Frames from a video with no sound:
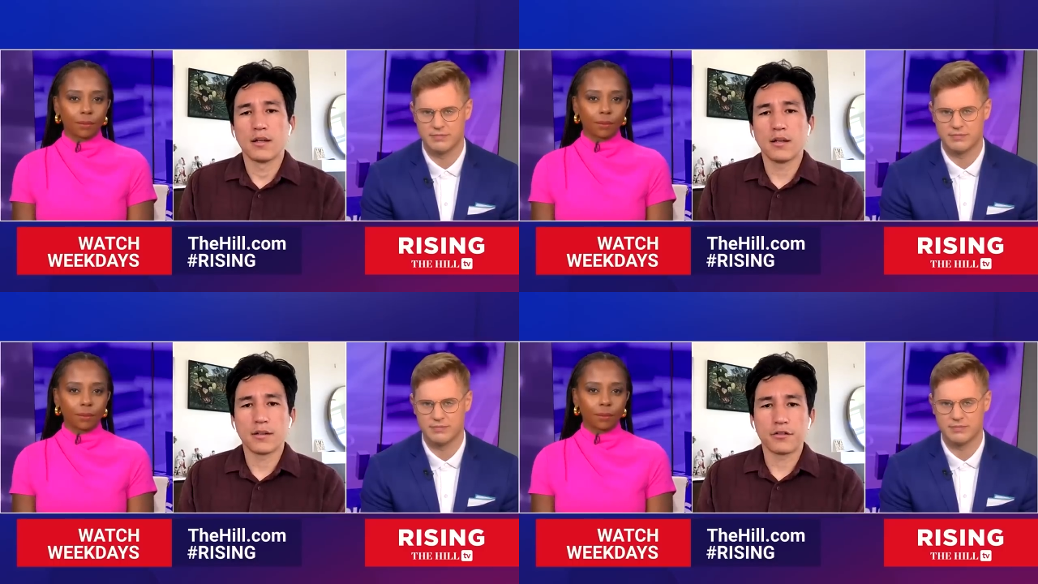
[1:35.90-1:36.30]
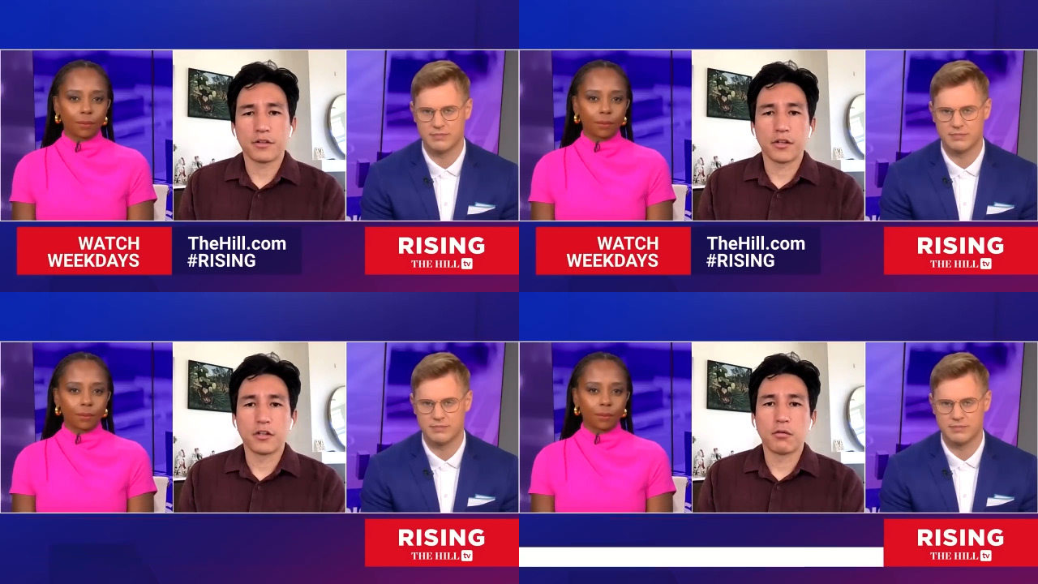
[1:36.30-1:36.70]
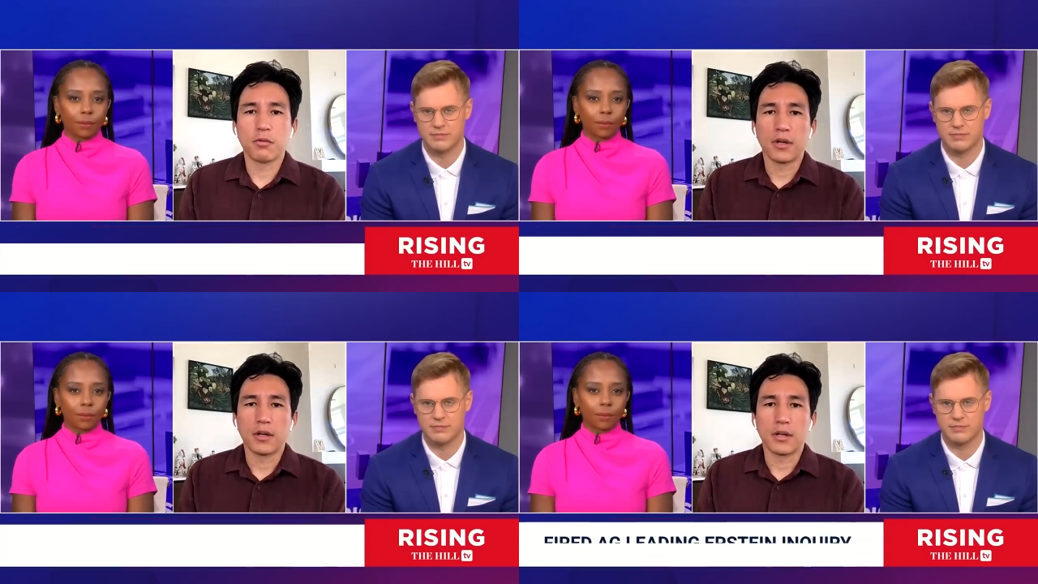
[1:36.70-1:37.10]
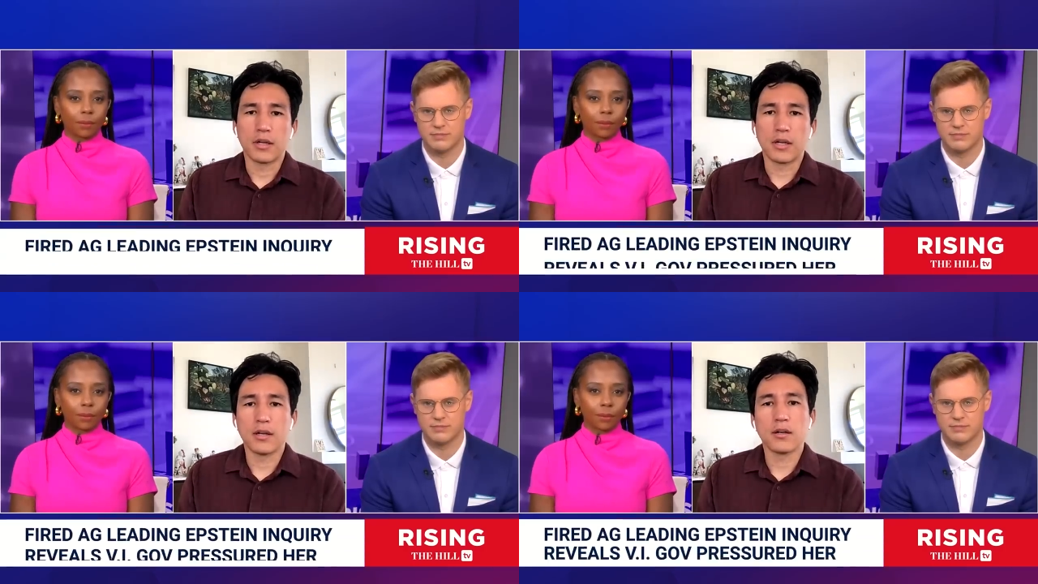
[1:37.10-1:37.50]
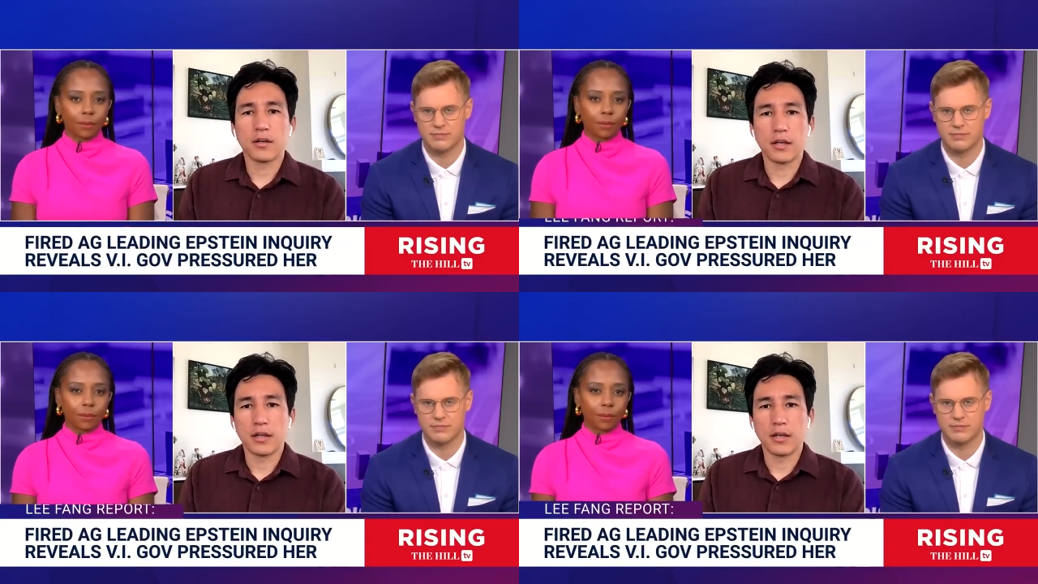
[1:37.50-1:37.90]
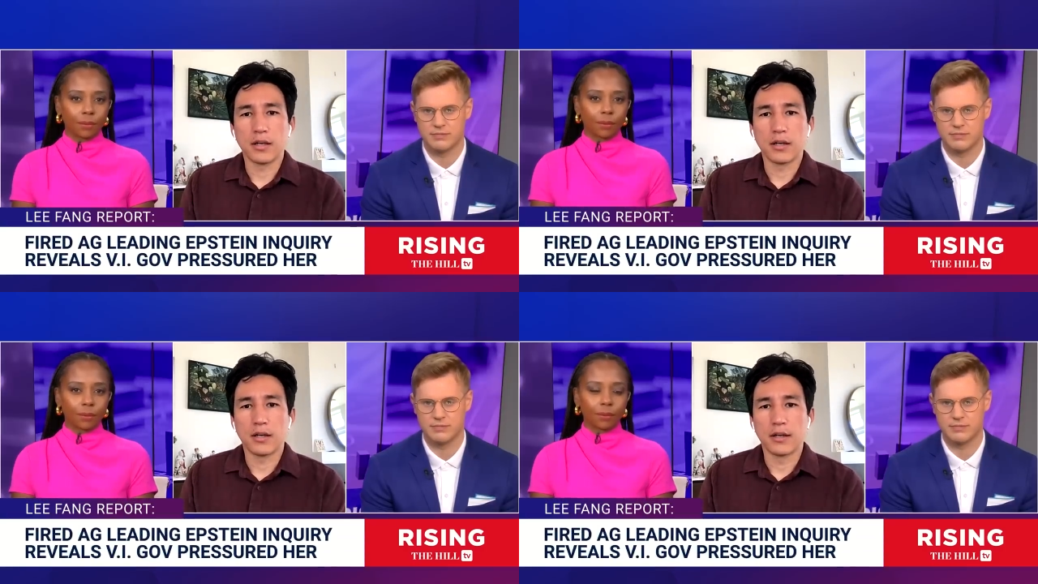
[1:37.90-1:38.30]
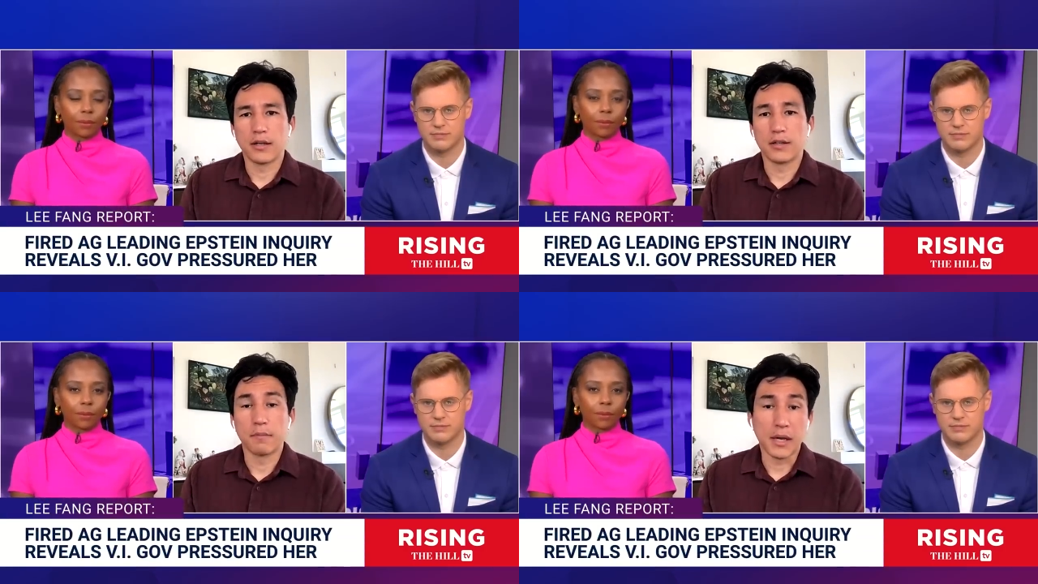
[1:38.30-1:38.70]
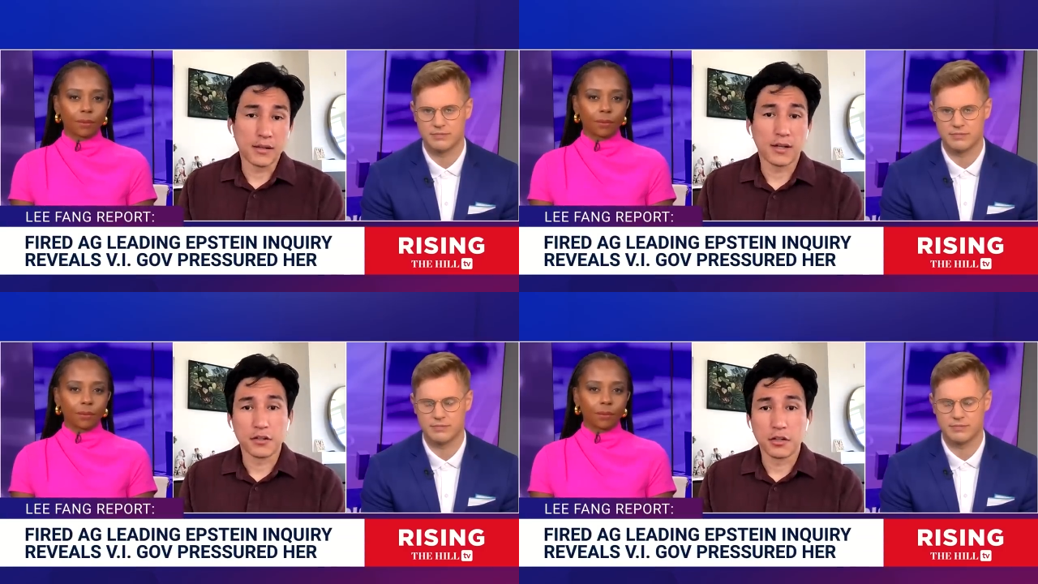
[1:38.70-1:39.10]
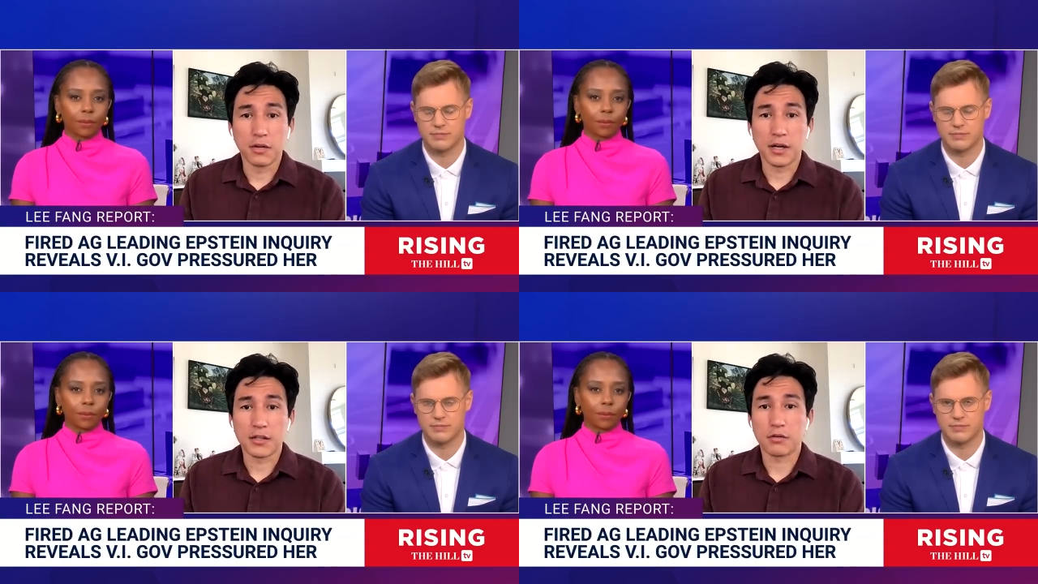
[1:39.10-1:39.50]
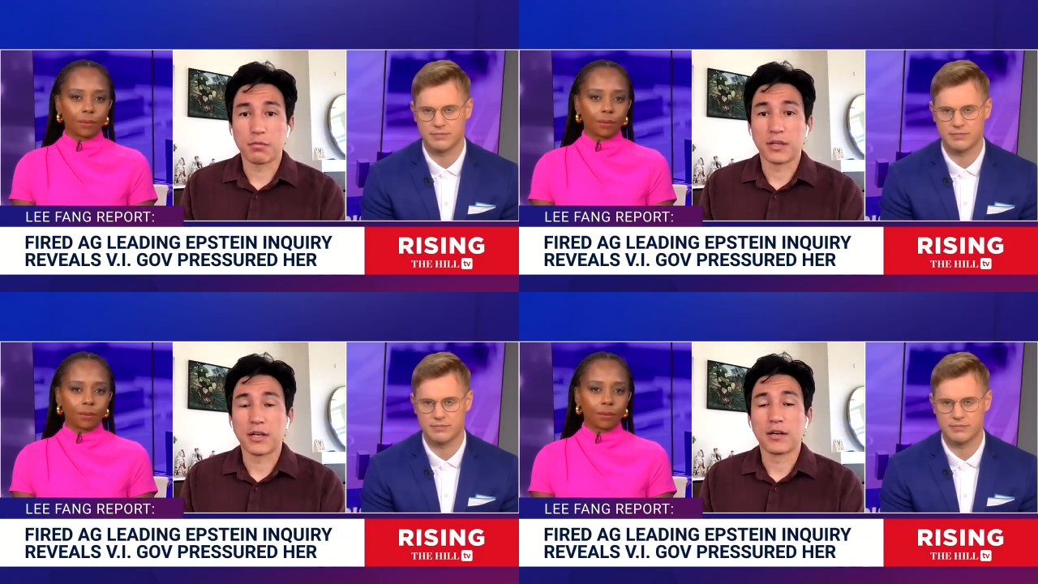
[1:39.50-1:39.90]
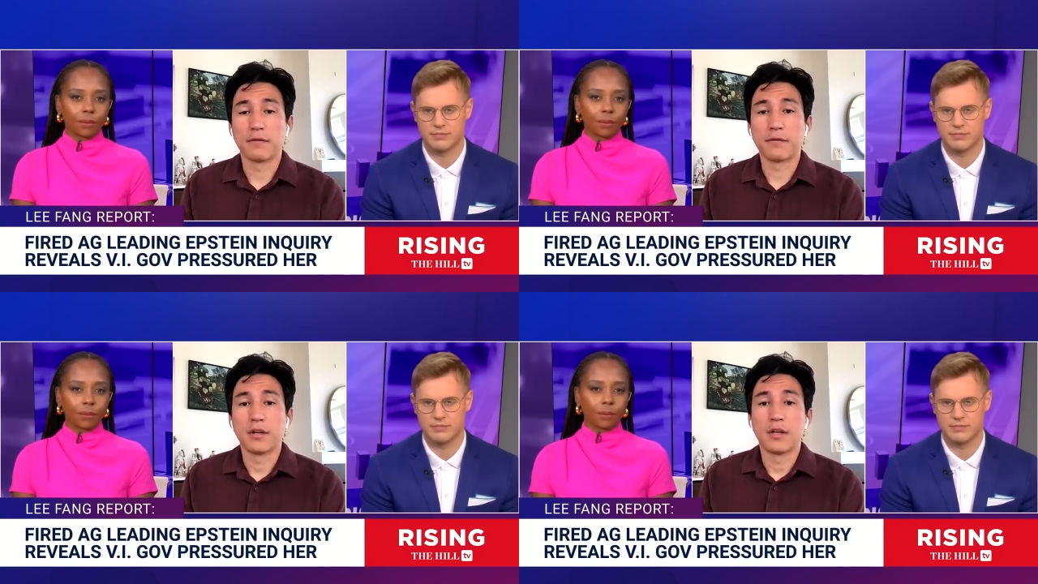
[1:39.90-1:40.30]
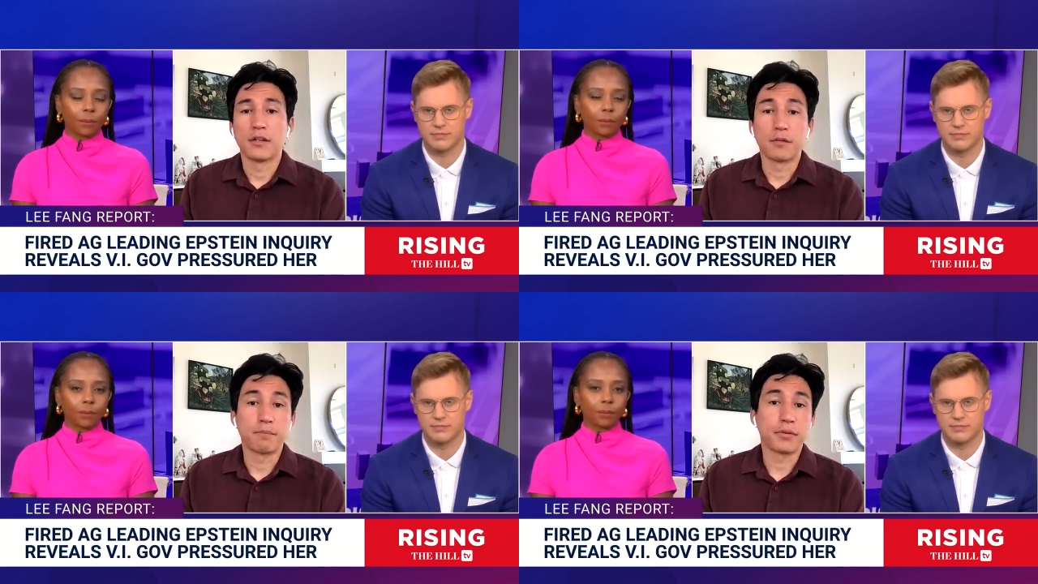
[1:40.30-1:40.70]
Speaker 1: Yeah, that's right. You know, here uh, in the mainland U.S., we kind of the